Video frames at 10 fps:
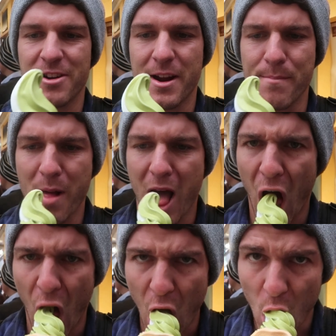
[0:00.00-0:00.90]
of that
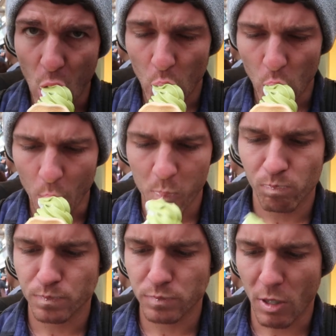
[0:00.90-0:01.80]
convenience store
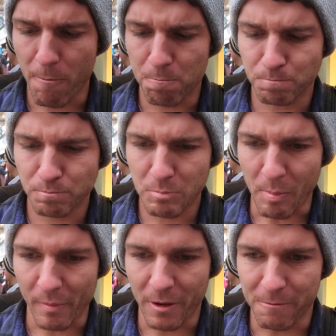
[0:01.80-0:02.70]
and
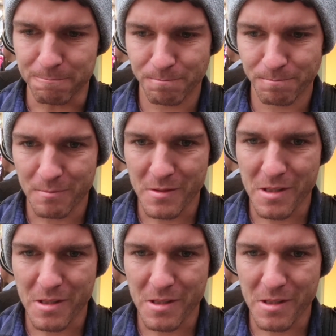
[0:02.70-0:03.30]
just eat your food